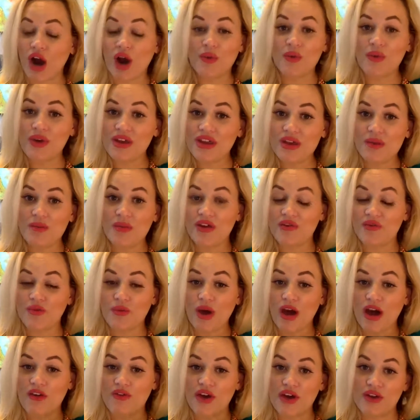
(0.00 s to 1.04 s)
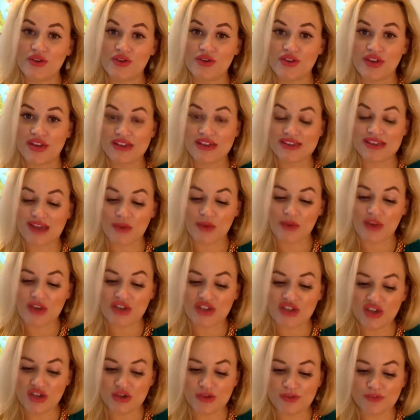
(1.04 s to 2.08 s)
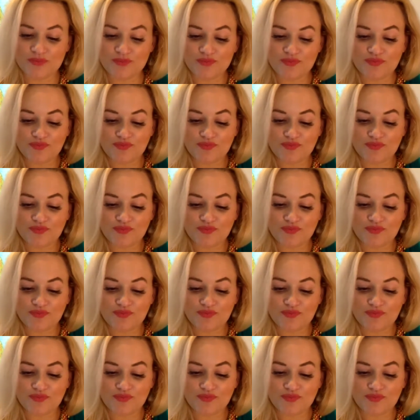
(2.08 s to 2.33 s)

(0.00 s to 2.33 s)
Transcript: rhythm of other things that we do.